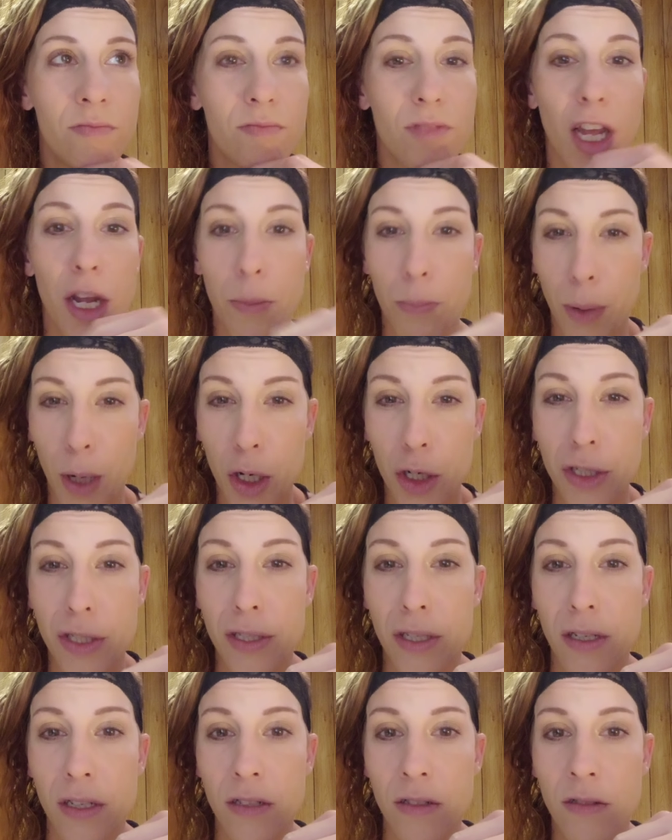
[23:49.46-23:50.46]
Like
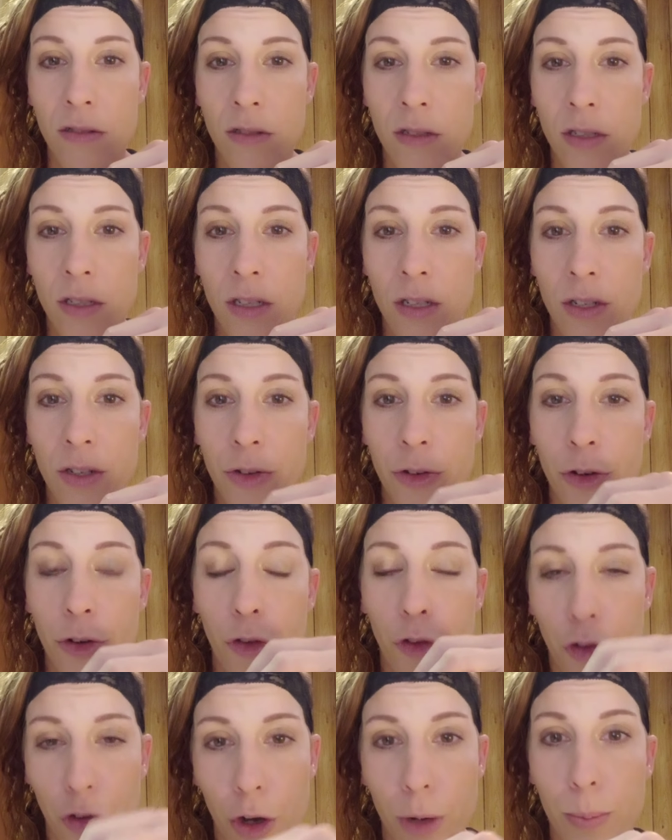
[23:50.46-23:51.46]
person
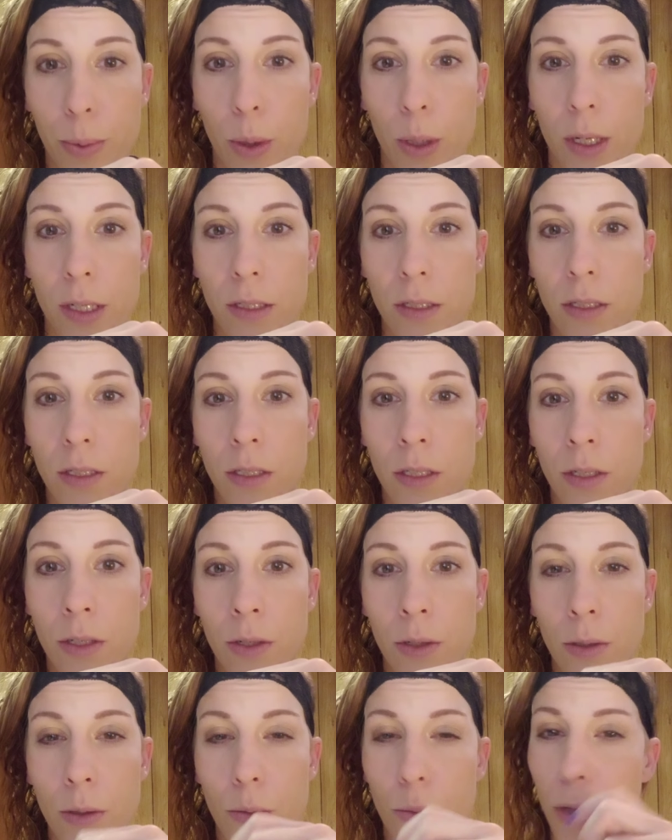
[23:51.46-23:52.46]
footprints
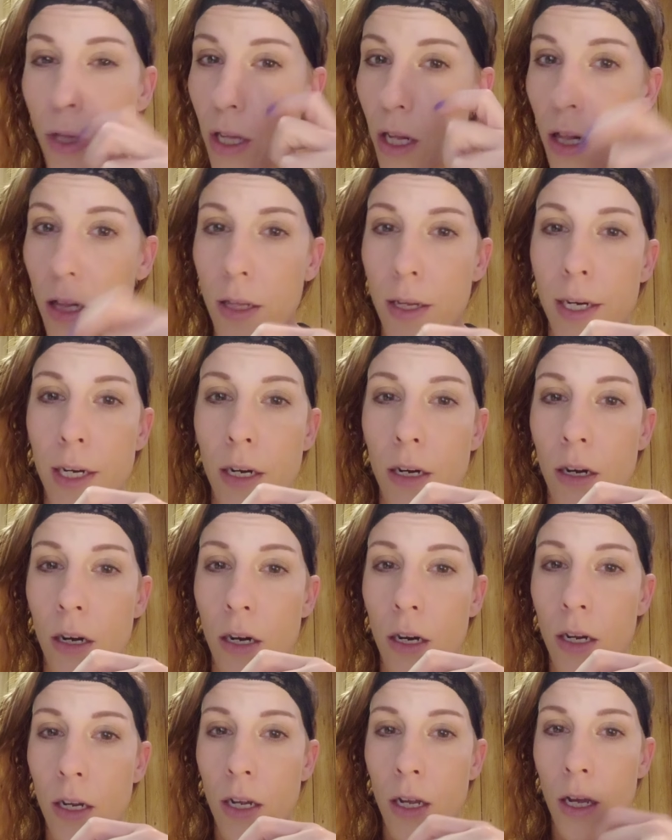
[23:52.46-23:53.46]
with a
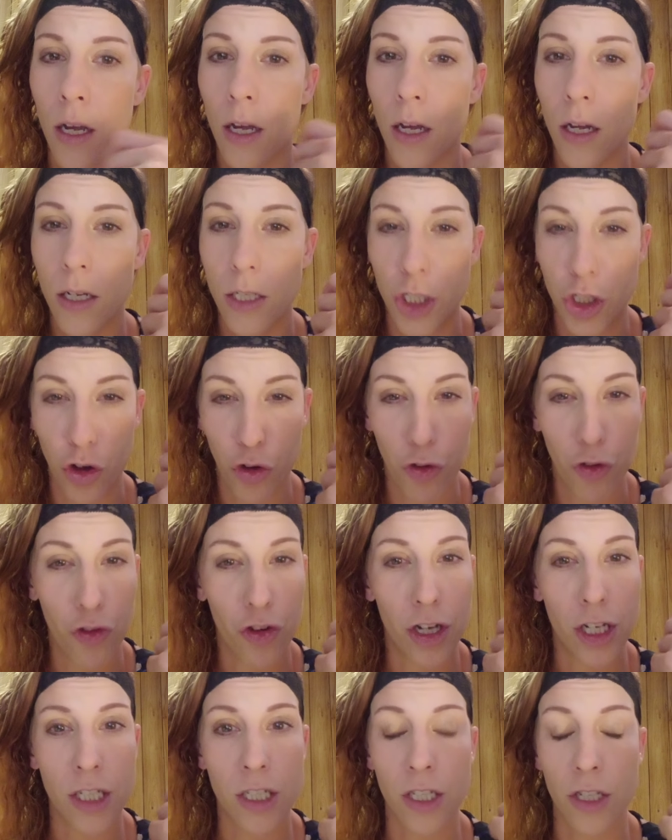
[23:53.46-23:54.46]
clear,
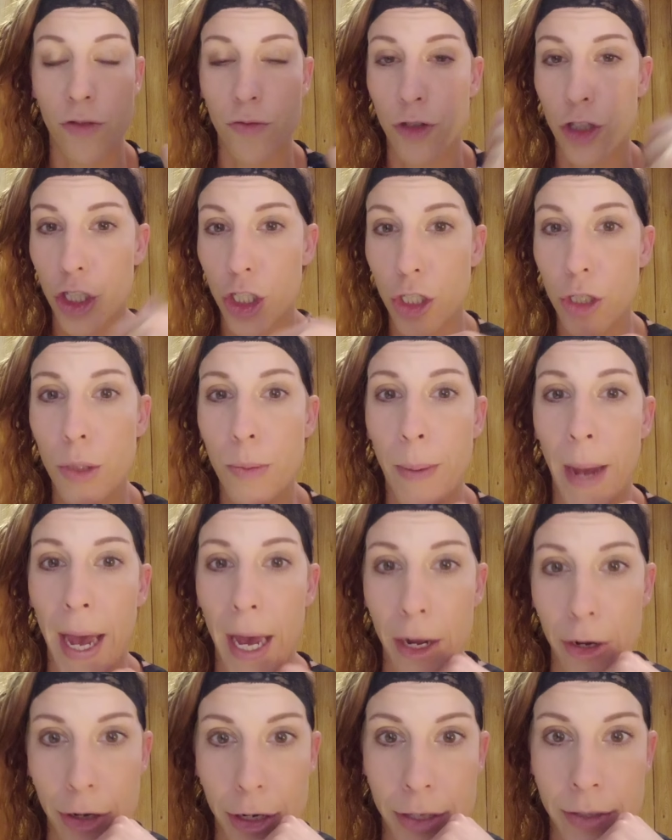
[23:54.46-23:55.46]
definitive shoe
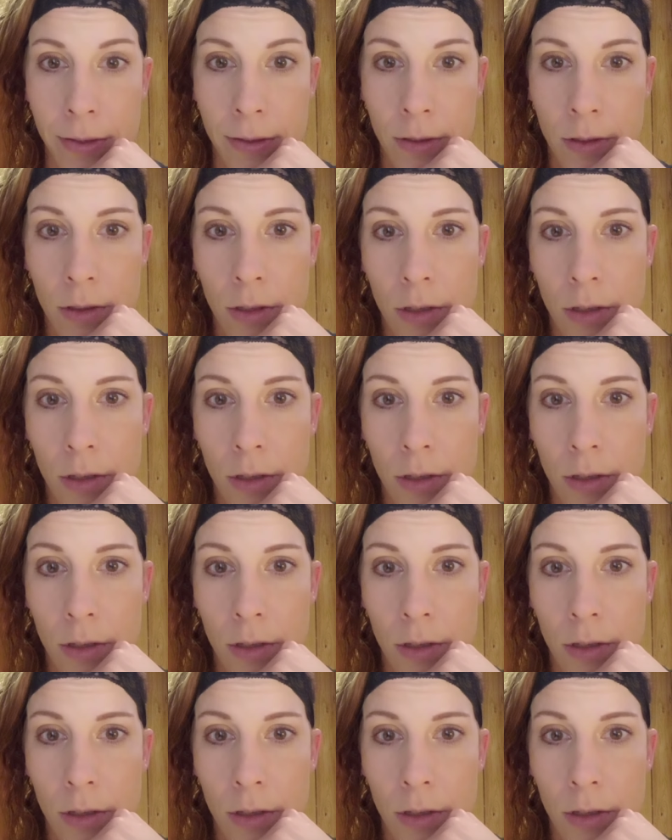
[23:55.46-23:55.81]
pattern